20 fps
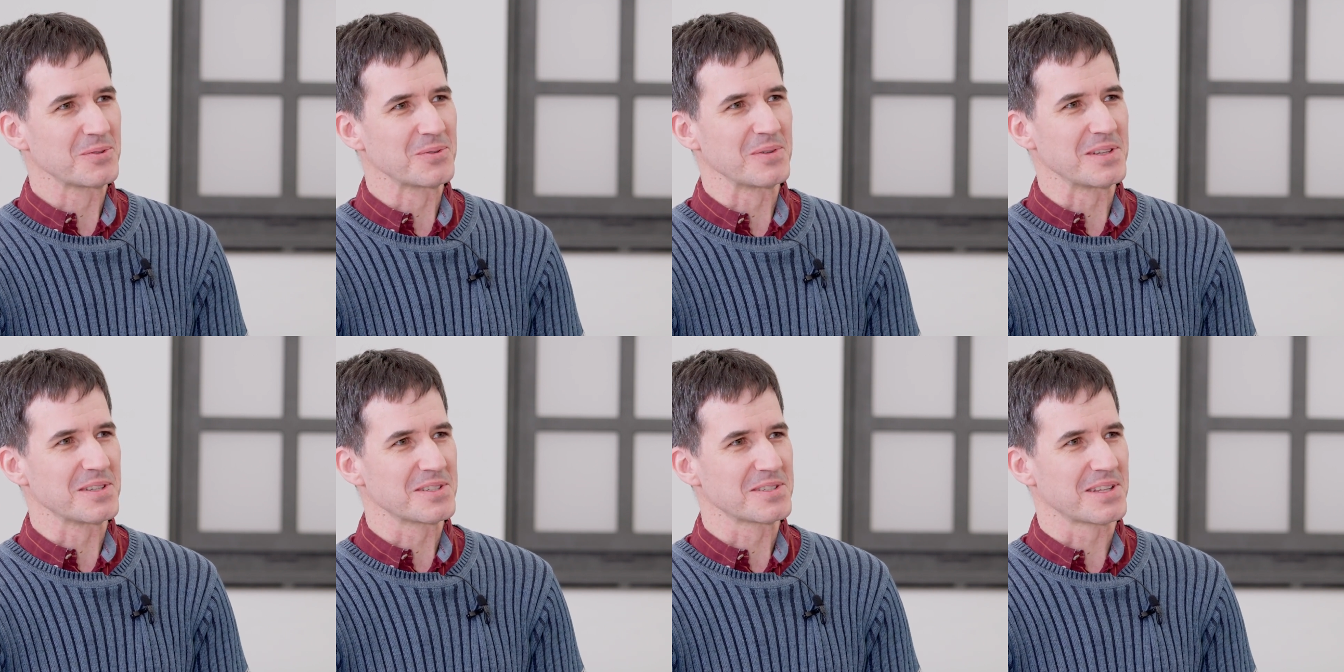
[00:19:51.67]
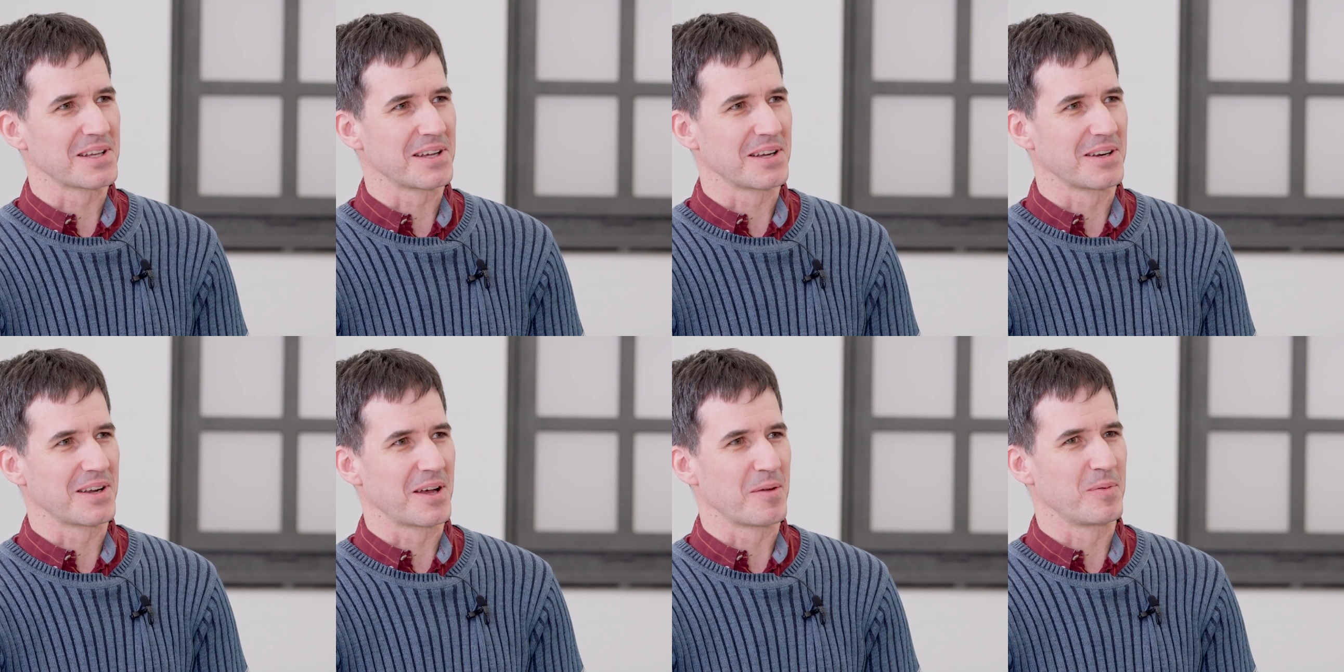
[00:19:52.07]
to
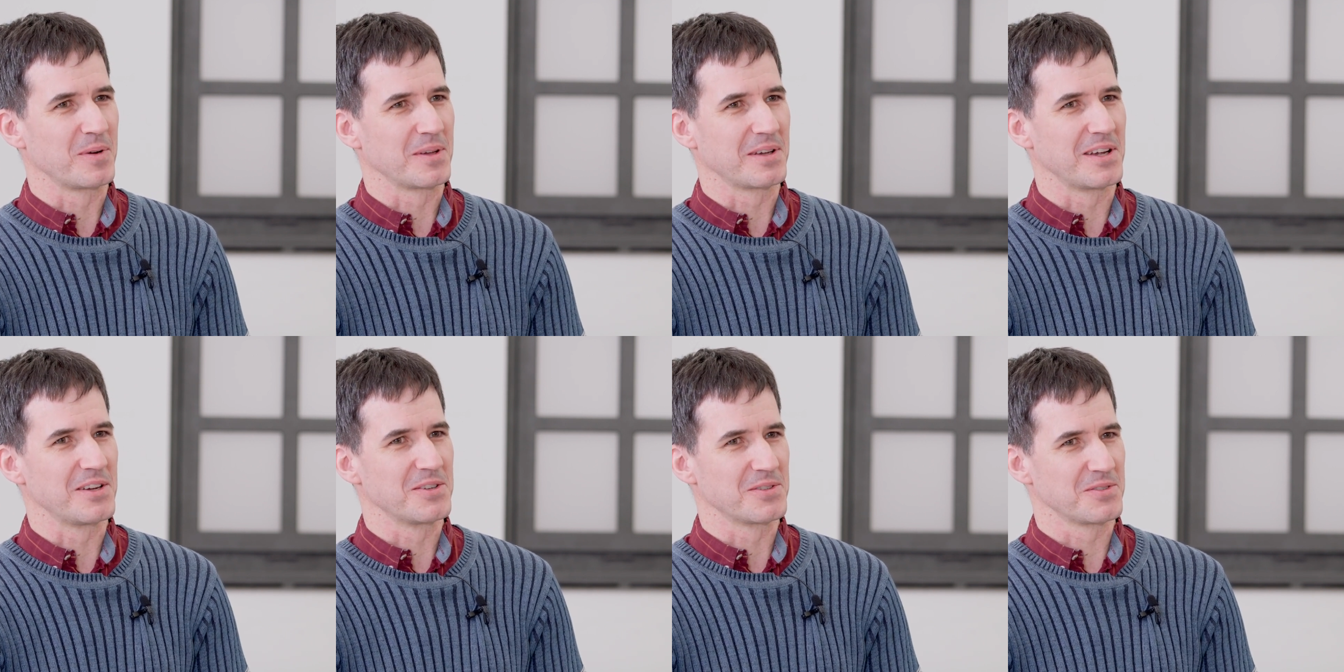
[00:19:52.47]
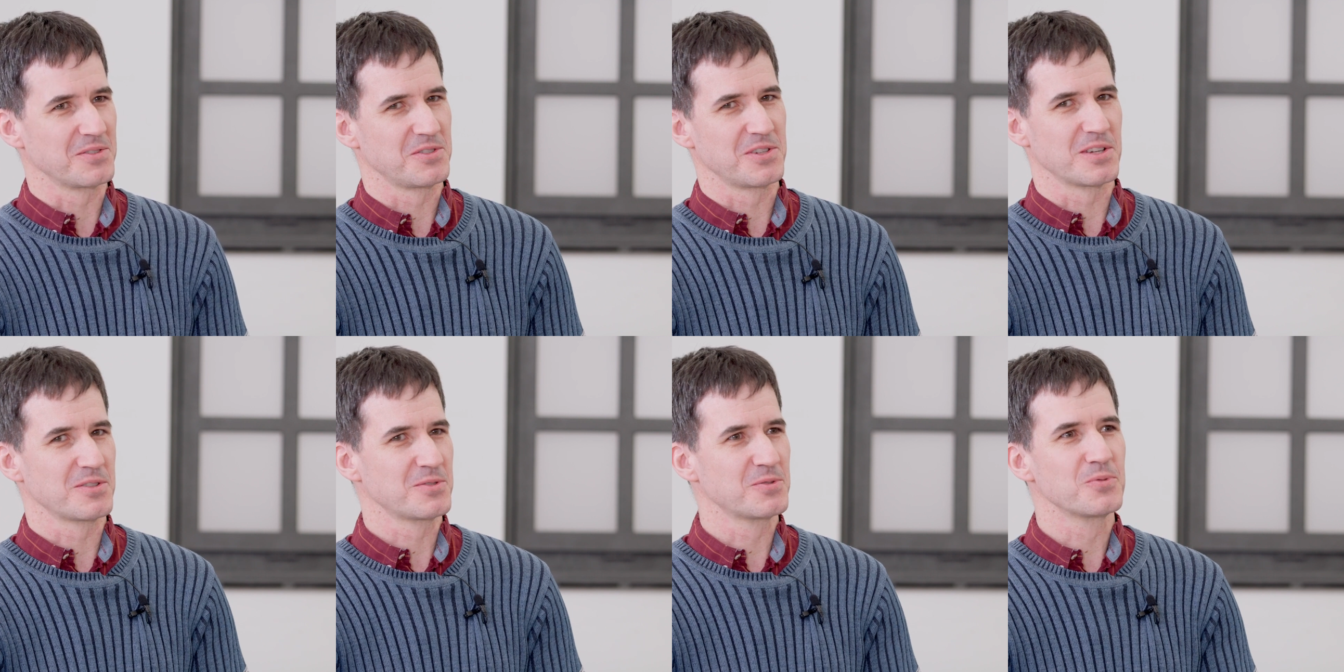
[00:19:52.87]
install applications
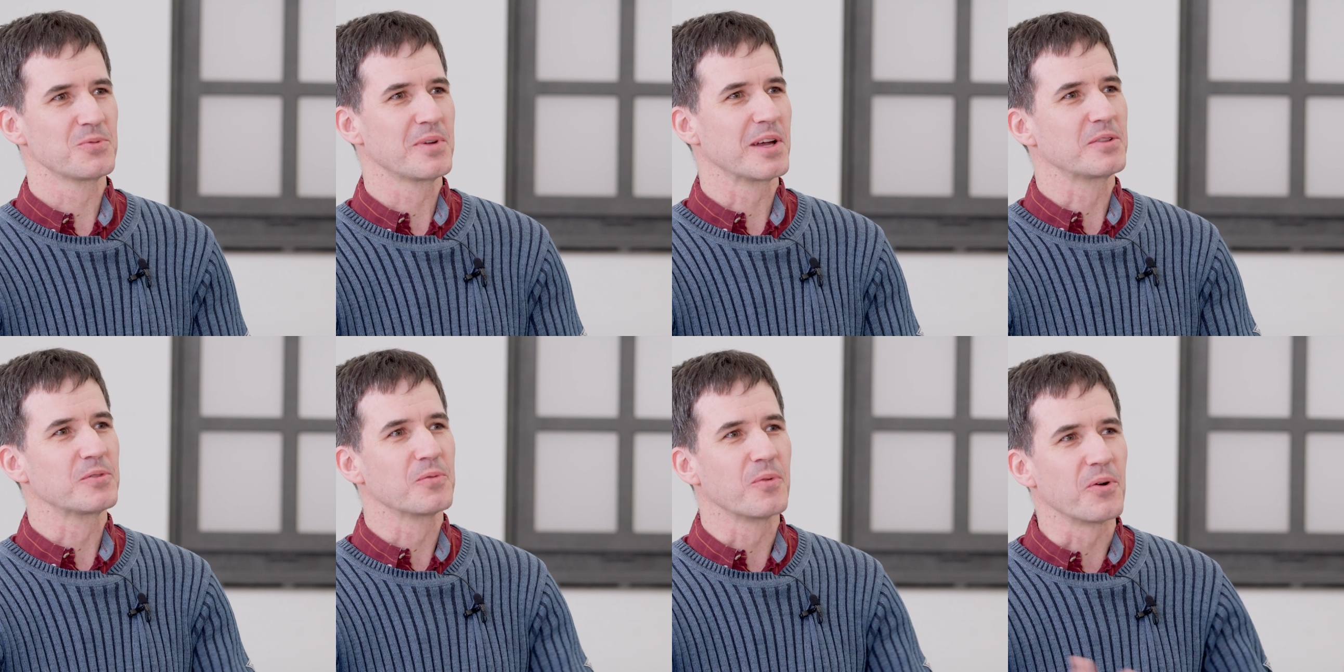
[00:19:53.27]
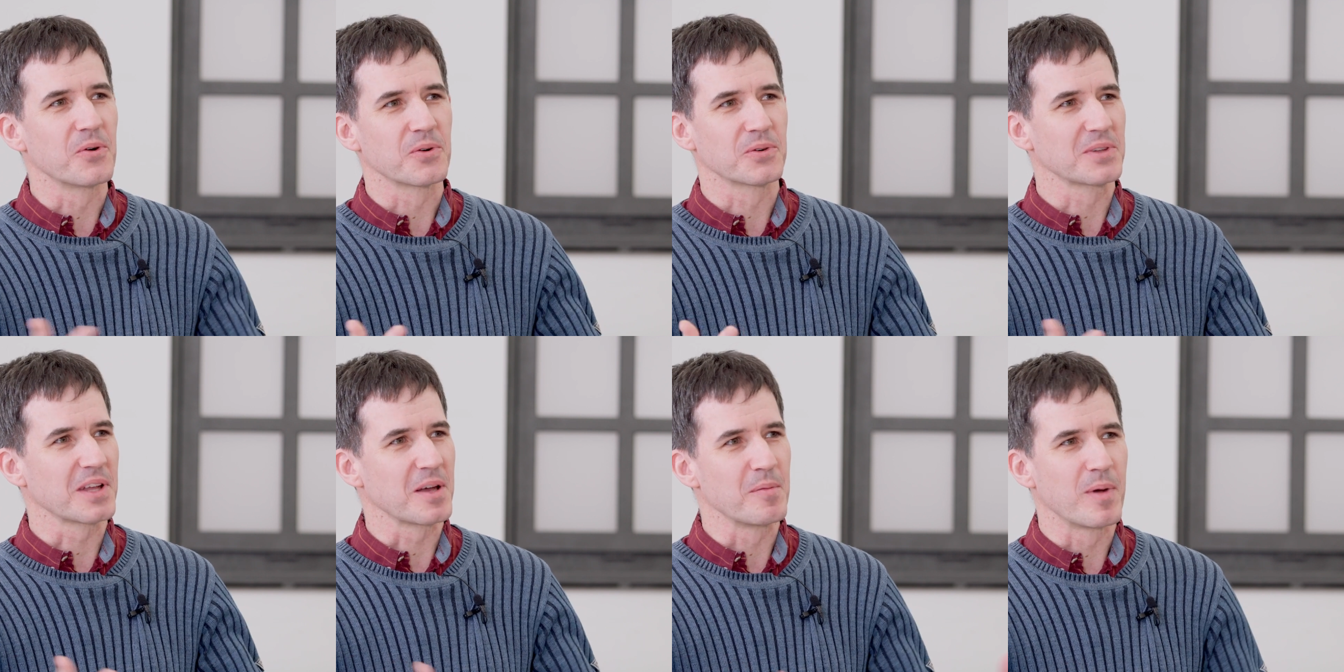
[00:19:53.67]
just to get
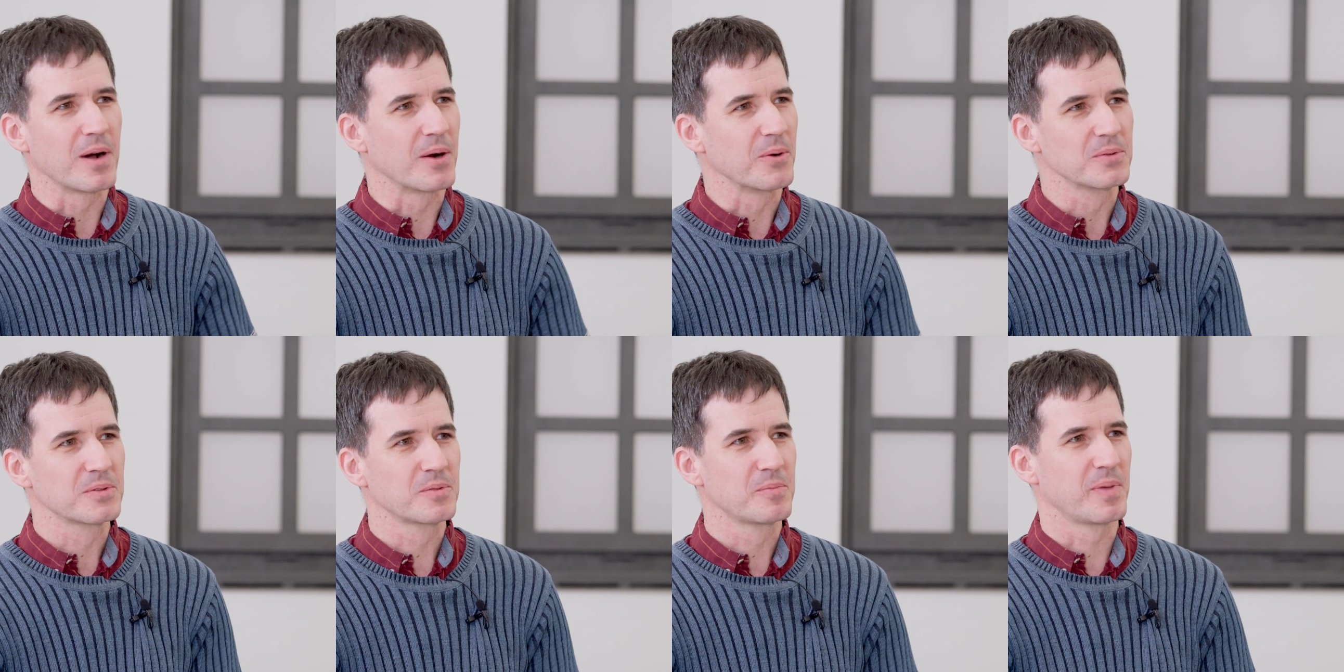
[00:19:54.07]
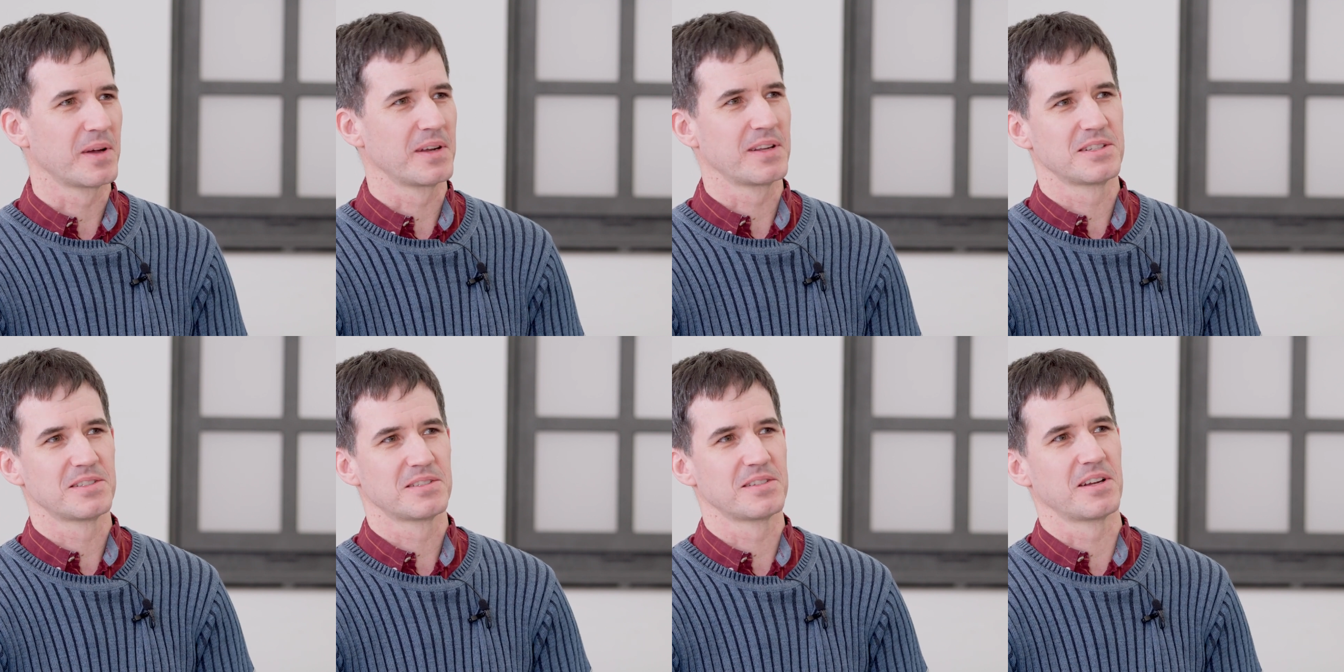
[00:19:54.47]
warned about
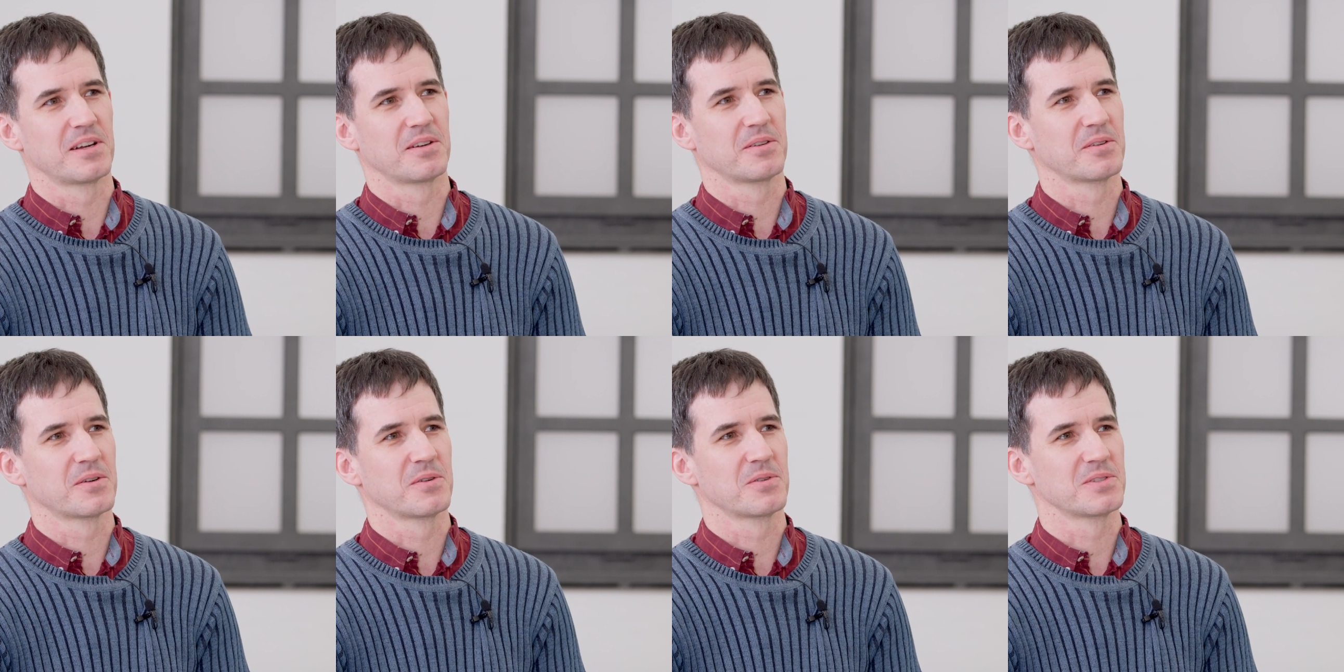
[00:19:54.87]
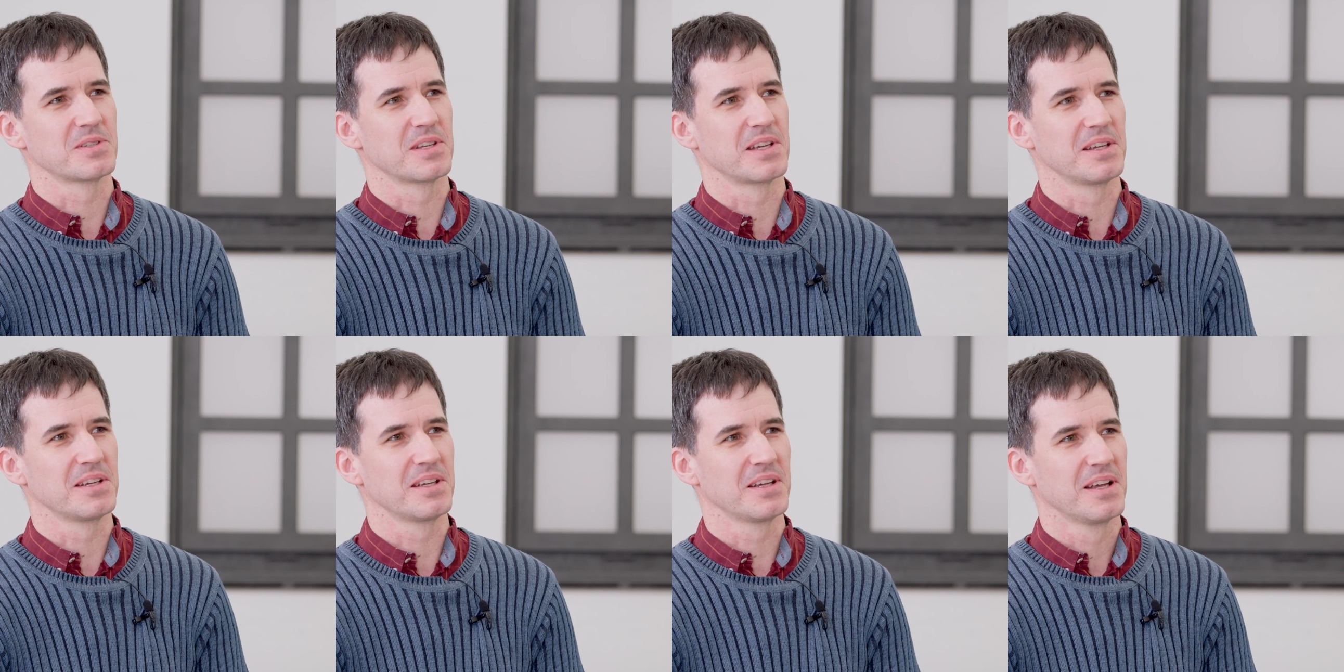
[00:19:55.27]
pedestrian
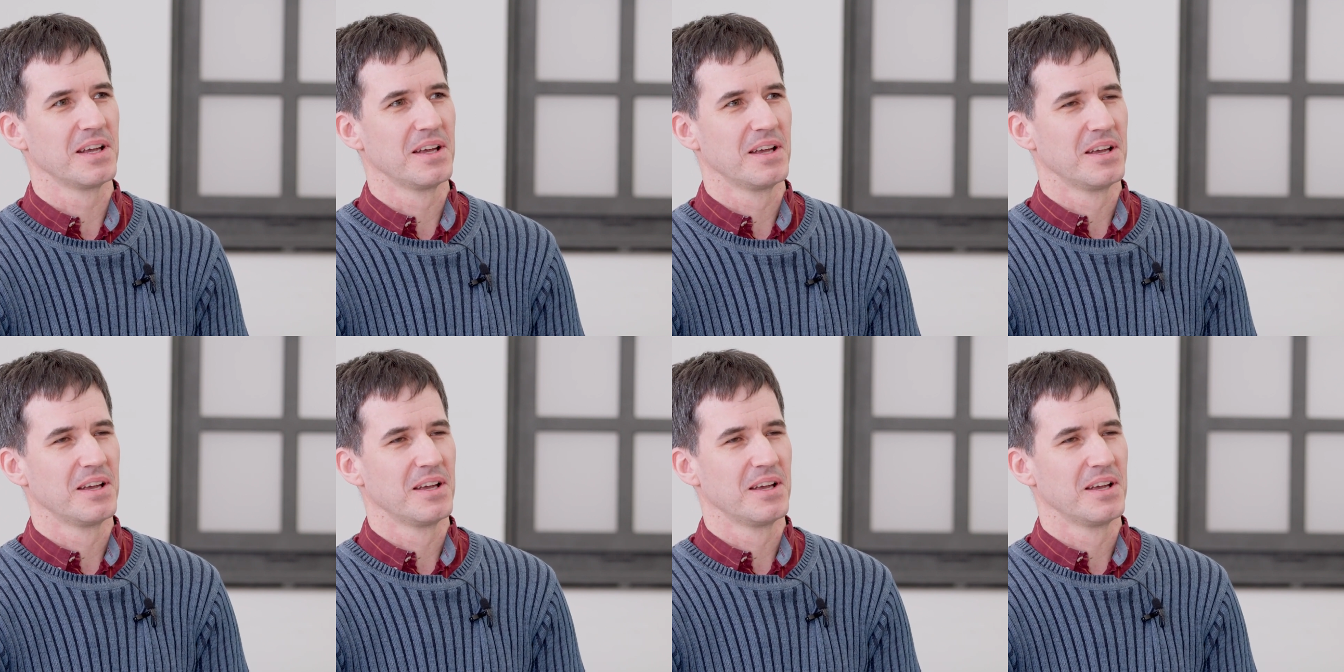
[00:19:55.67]
crossing.